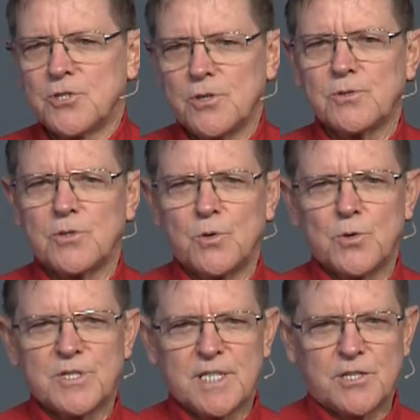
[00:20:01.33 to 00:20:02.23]
children who
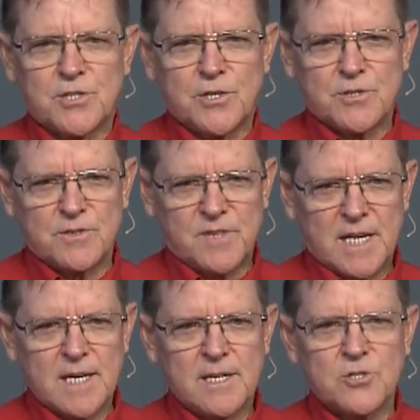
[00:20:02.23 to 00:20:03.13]
were six years of
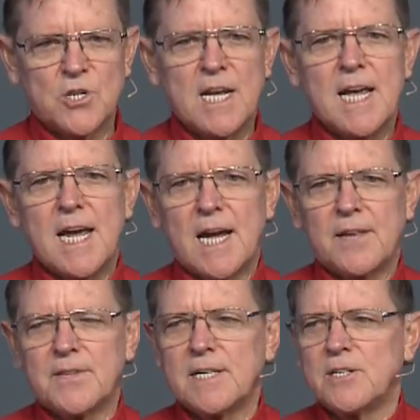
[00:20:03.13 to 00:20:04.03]
age,
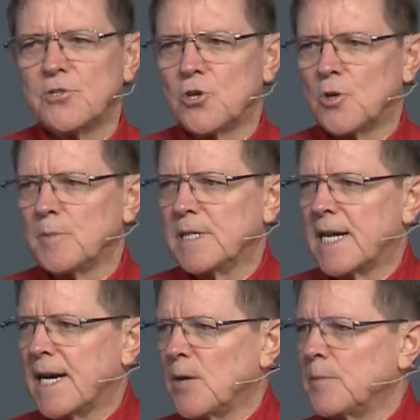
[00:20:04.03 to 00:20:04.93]
and they determined
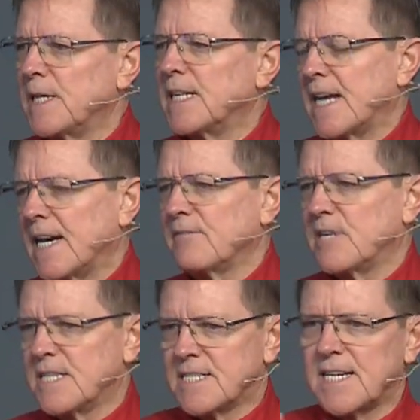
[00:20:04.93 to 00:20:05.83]
how many
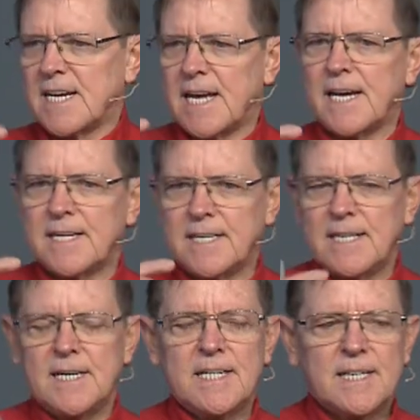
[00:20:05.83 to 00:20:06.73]
cavities they had
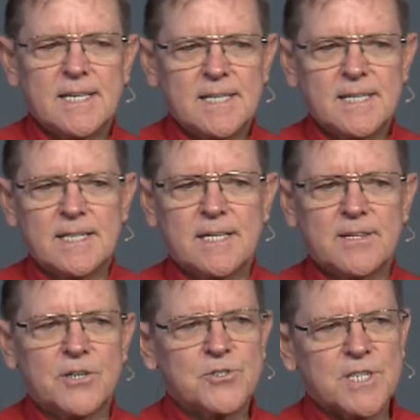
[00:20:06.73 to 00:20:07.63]

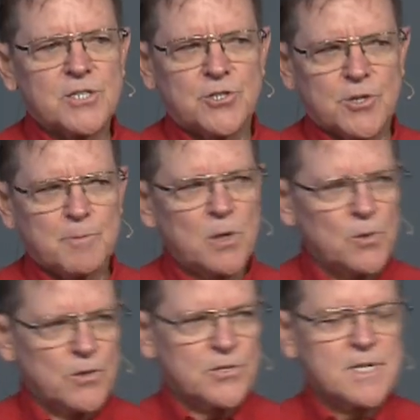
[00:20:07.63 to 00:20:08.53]
in their six year
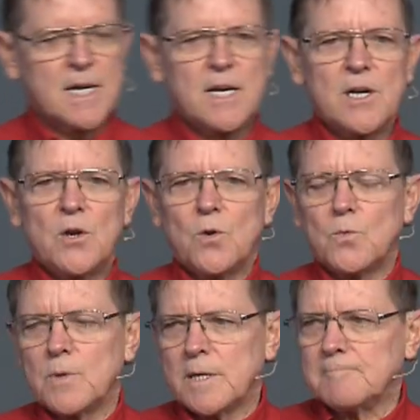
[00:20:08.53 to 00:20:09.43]
molars.
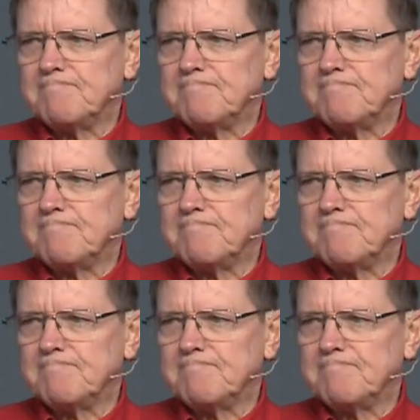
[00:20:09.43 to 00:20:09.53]
Well,